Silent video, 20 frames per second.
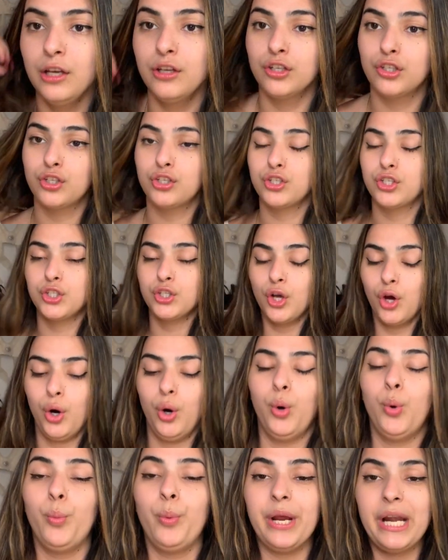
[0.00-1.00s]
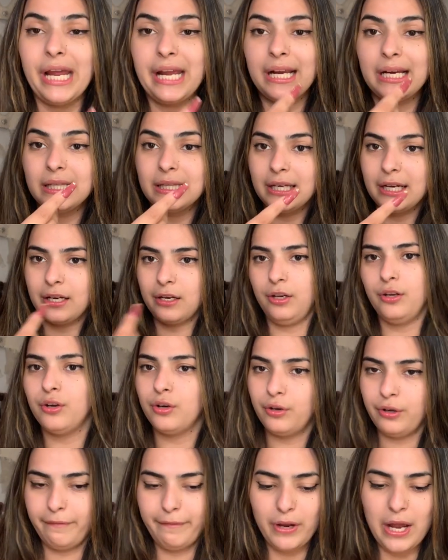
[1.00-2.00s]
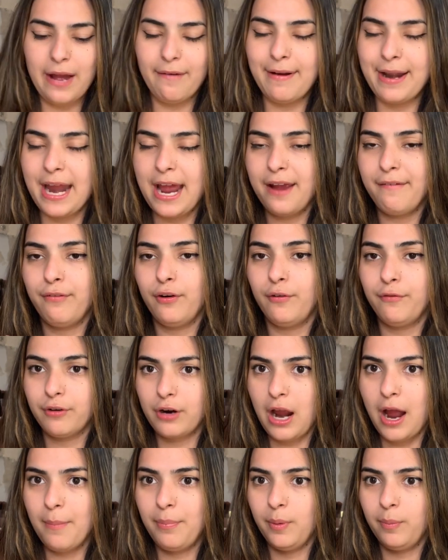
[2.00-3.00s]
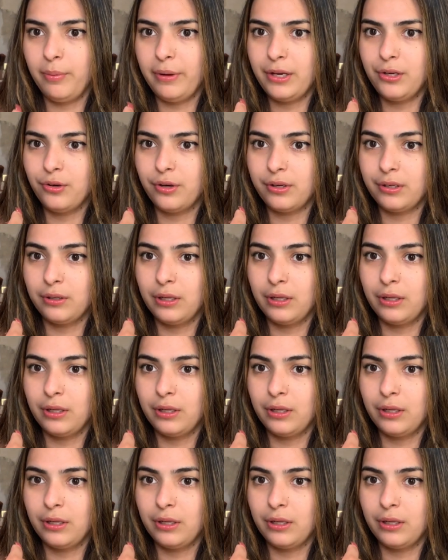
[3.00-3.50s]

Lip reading: So when I click, you know, if you have an iPhone for Apple Pay,